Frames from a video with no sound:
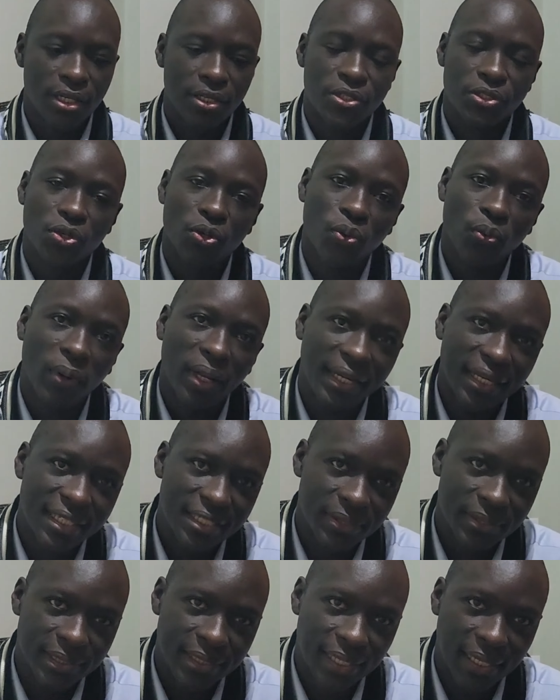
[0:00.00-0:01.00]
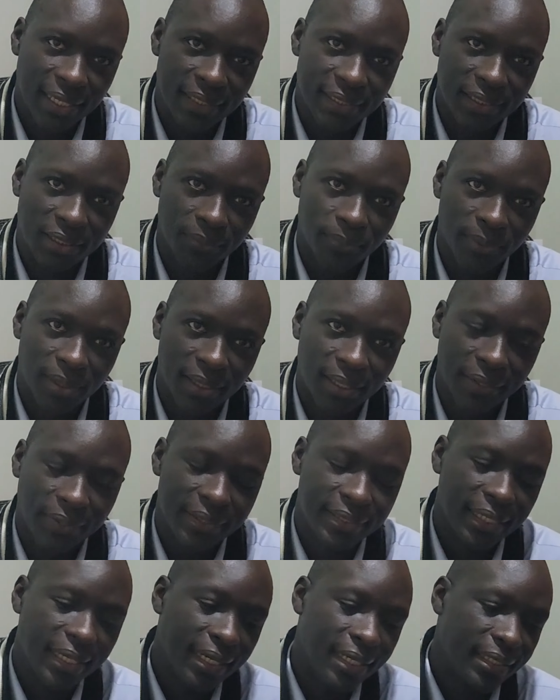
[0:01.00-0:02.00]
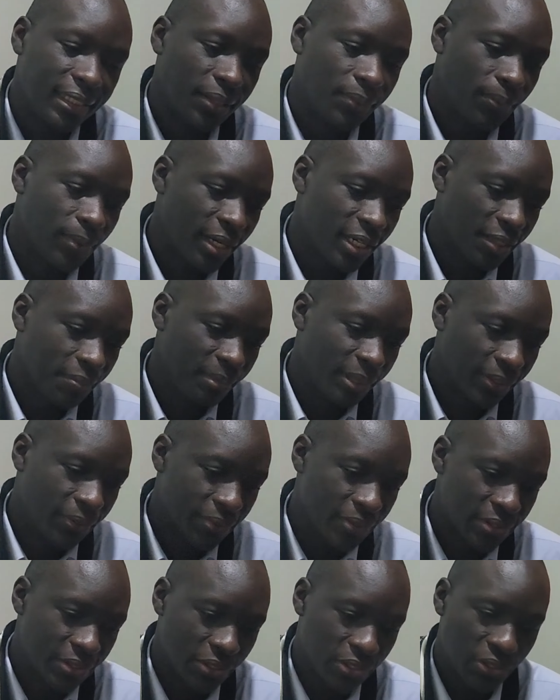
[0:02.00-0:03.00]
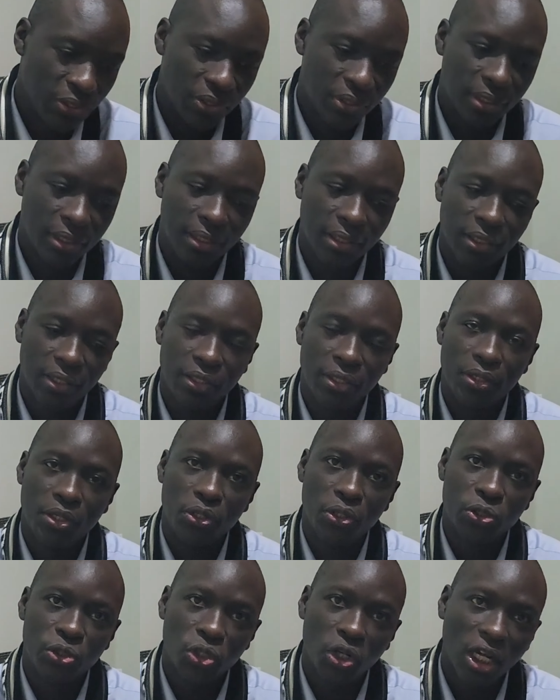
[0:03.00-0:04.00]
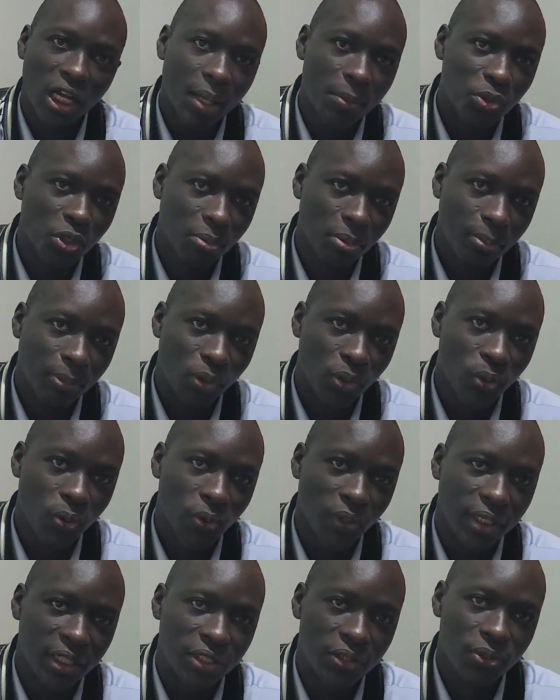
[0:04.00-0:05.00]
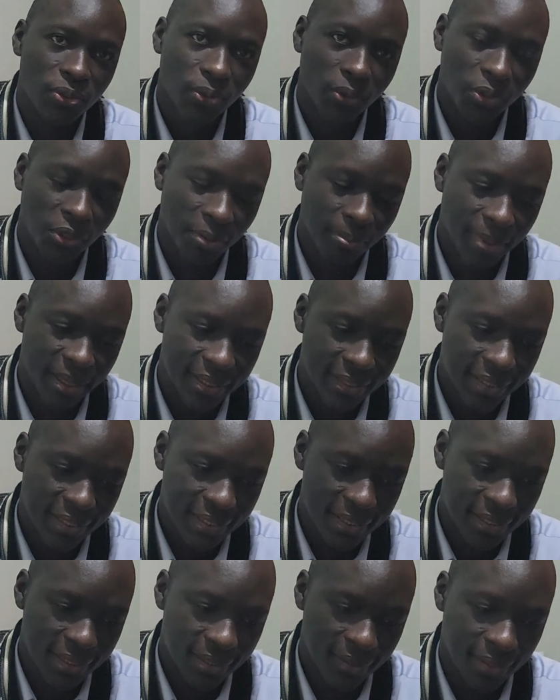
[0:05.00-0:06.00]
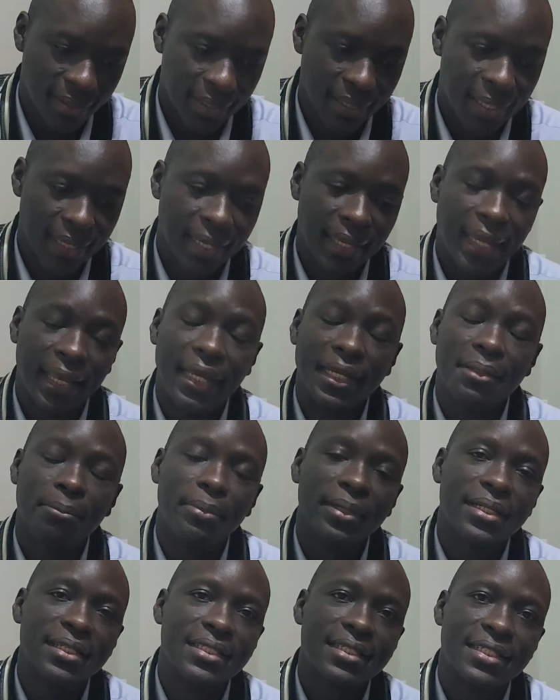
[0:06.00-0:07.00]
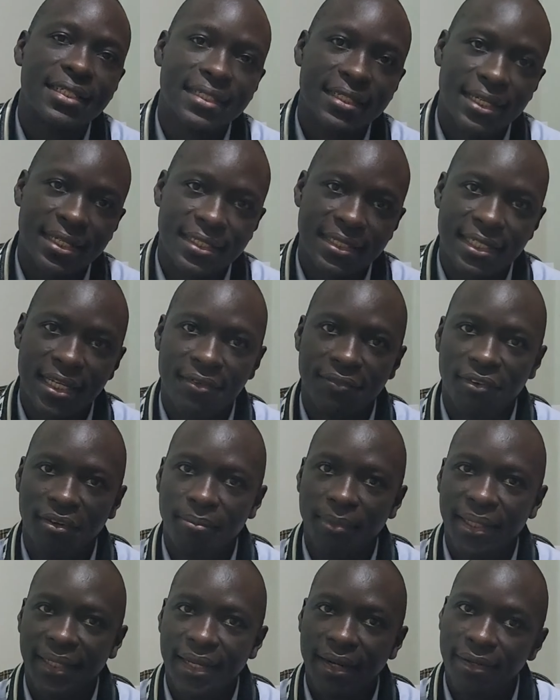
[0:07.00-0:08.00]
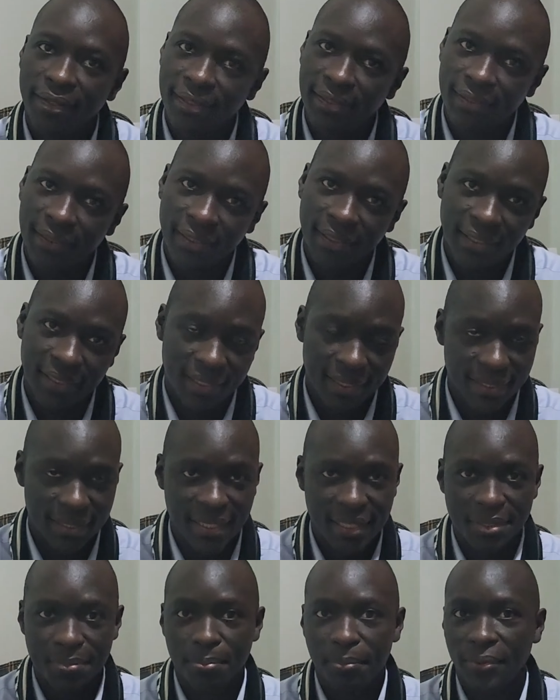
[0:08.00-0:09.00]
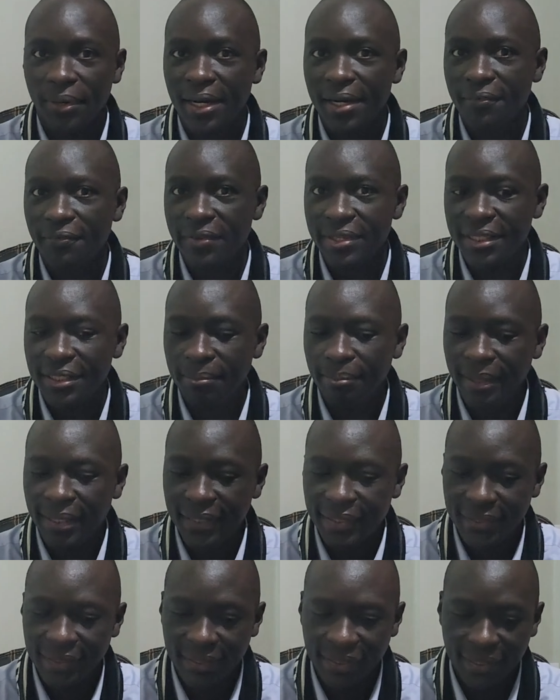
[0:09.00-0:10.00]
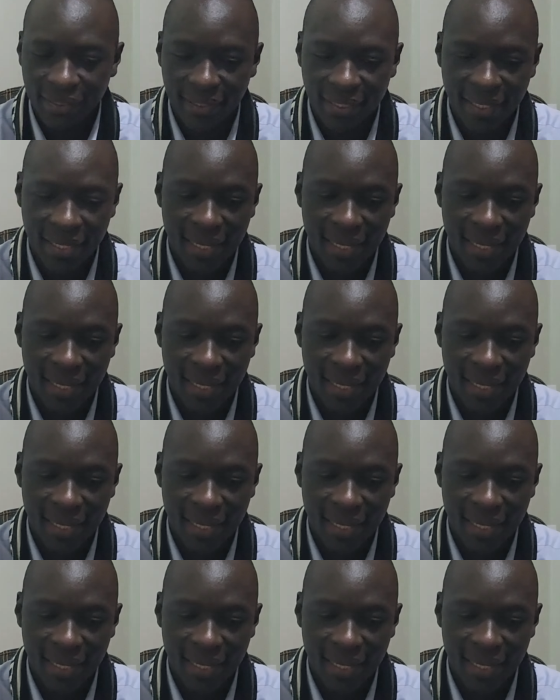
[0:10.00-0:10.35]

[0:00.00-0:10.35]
So why does retargeting work? Retargeting works because you're showing up to people who already know your business. It builds trust and familiarity. There's brand visibility.